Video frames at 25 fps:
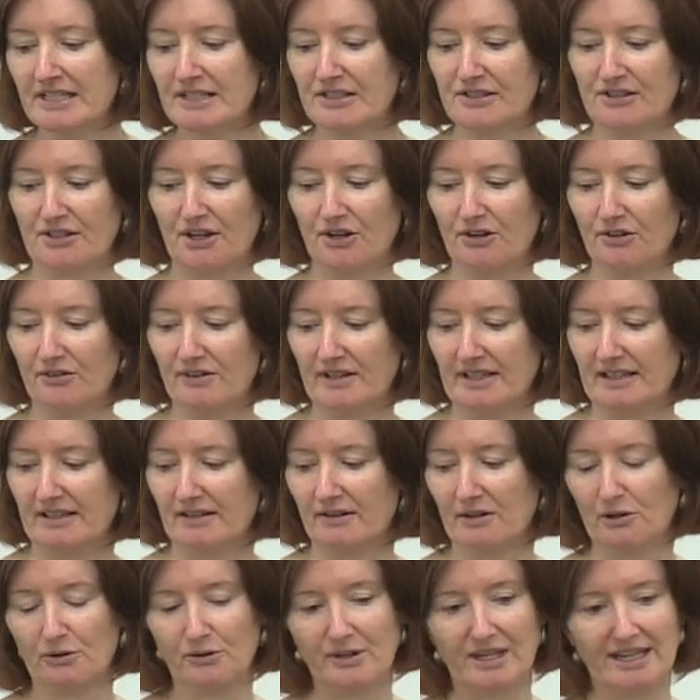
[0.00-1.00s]
So they're
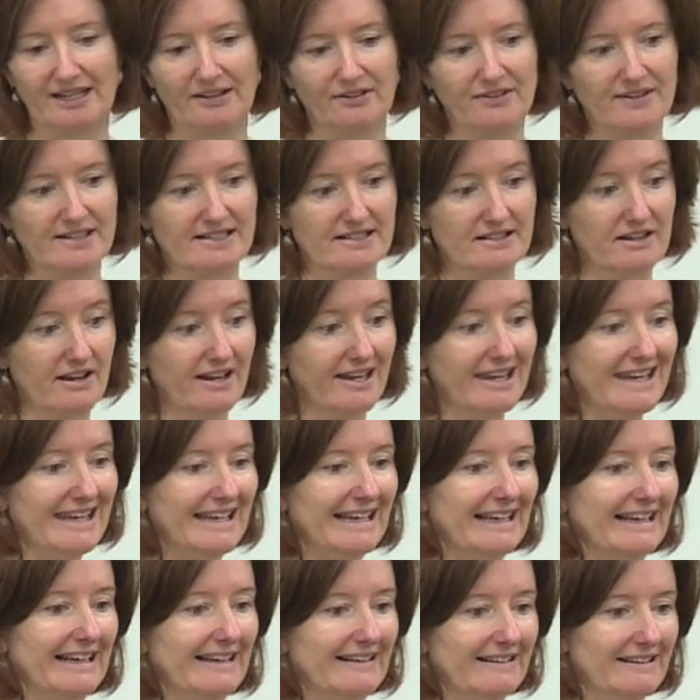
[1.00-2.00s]
looking at things like
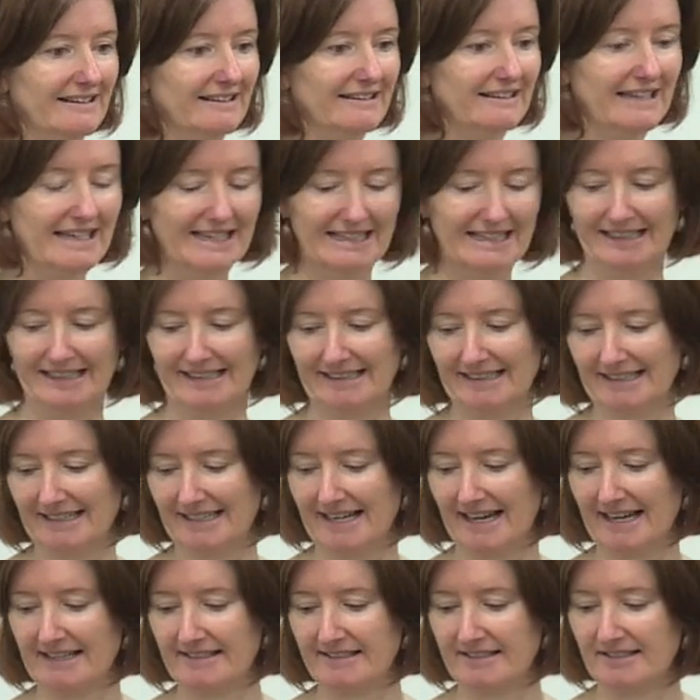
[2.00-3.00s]
healing the
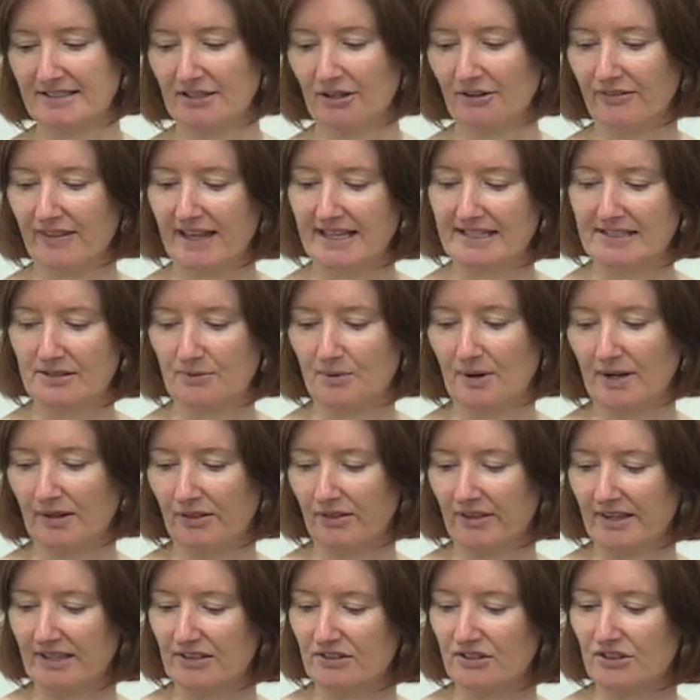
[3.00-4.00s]
gut. So that's one
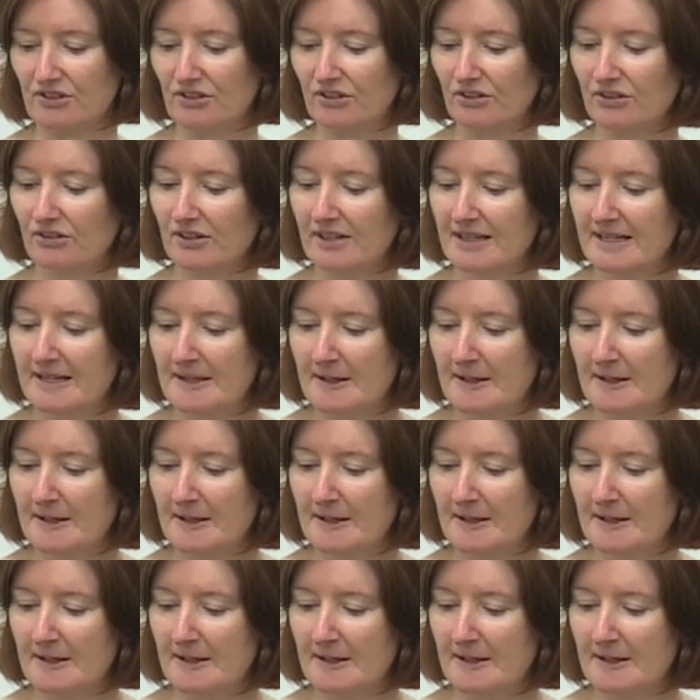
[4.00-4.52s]
thing to do.